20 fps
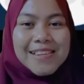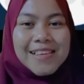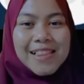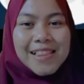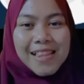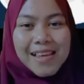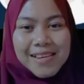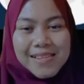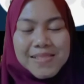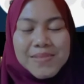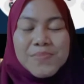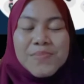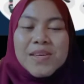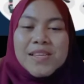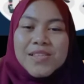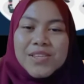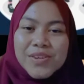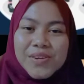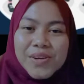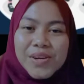the last
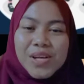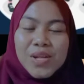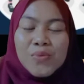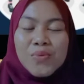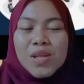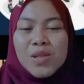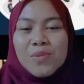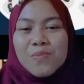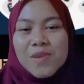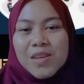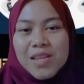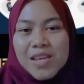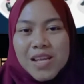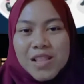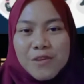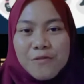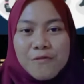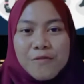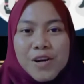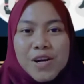material will be
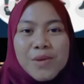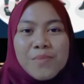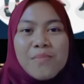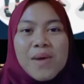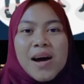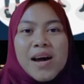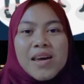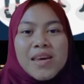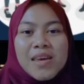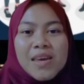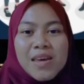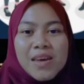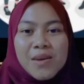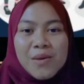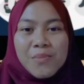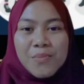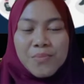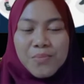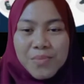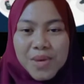delivered by
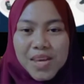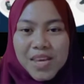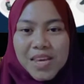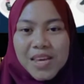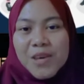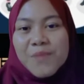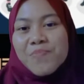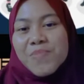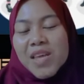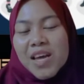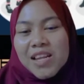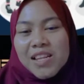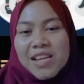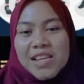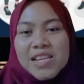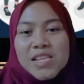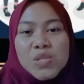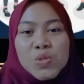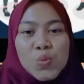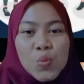me. That
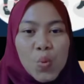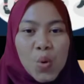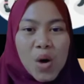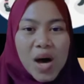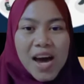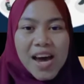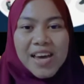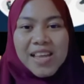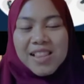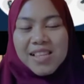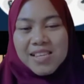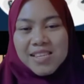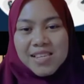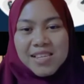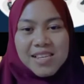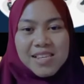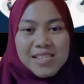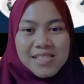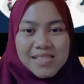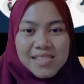is why
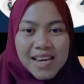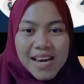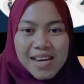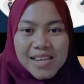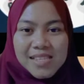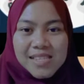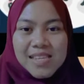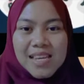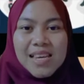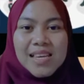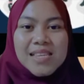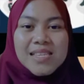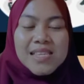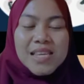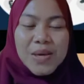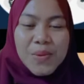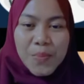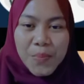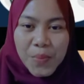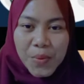listening task is
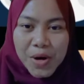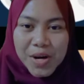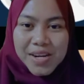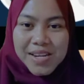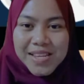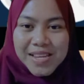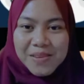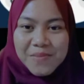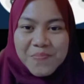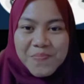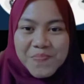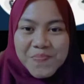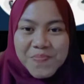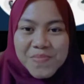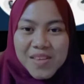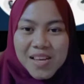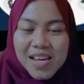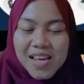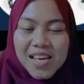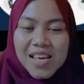important.
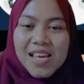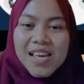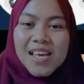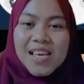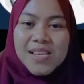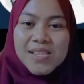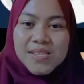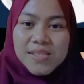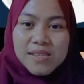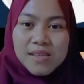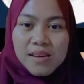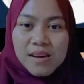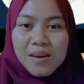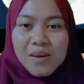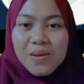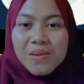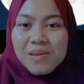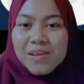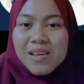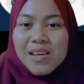
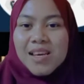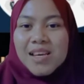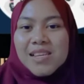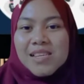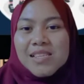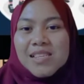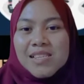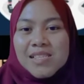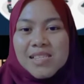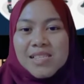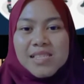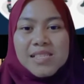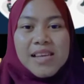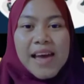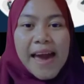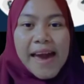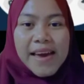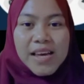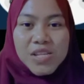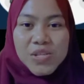So, this is
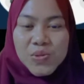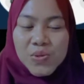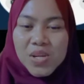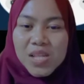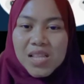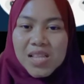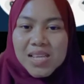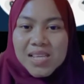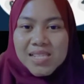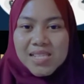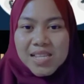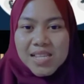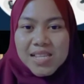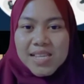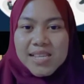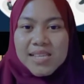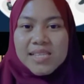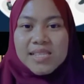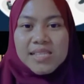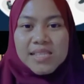the actual
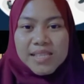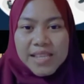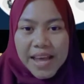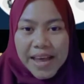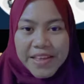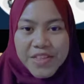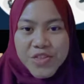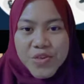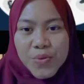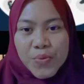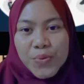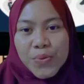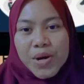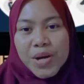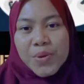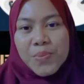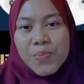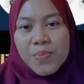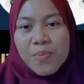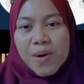listening stage
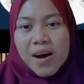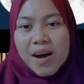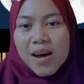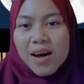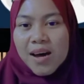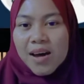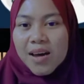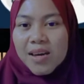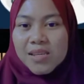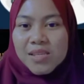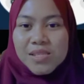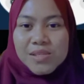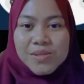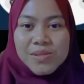whereby